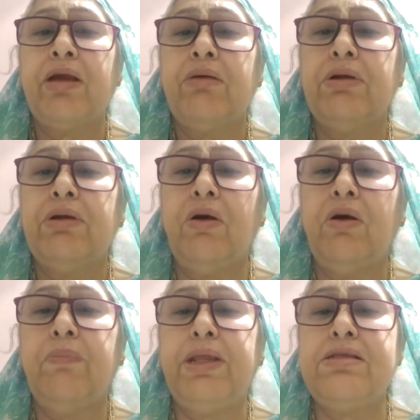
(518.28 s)
One
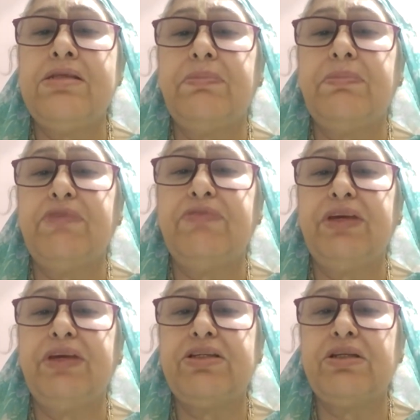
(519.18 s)
obtains the
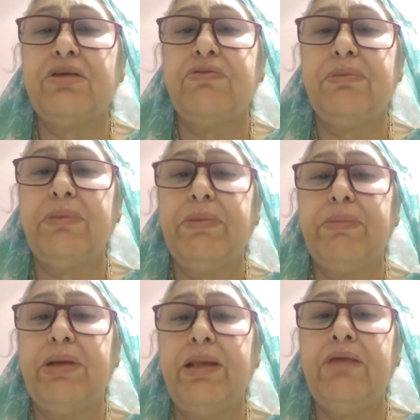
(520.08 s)
perfection of
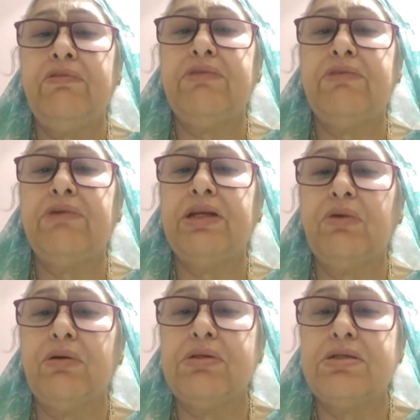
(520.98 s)
remembering when one
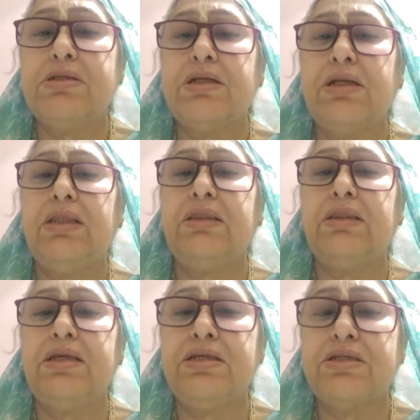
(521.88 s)
constantly
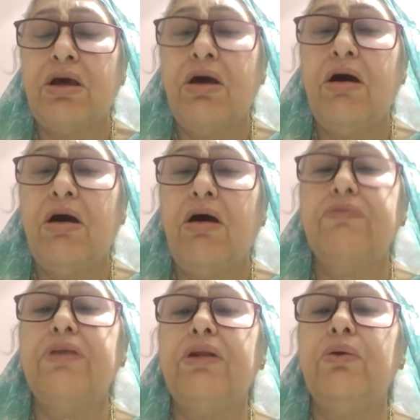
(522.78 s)
thinks
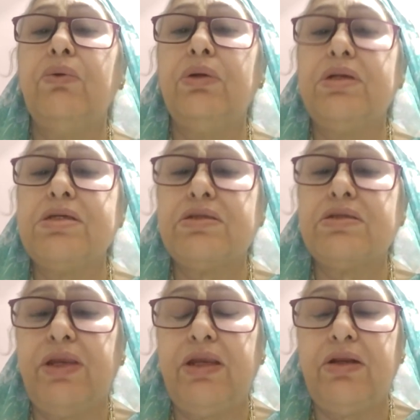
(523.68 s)
of the lotus
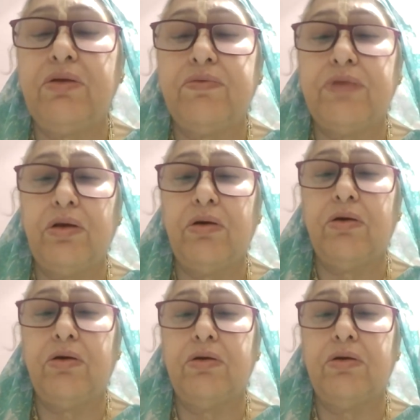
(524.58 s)
feet of the Lord.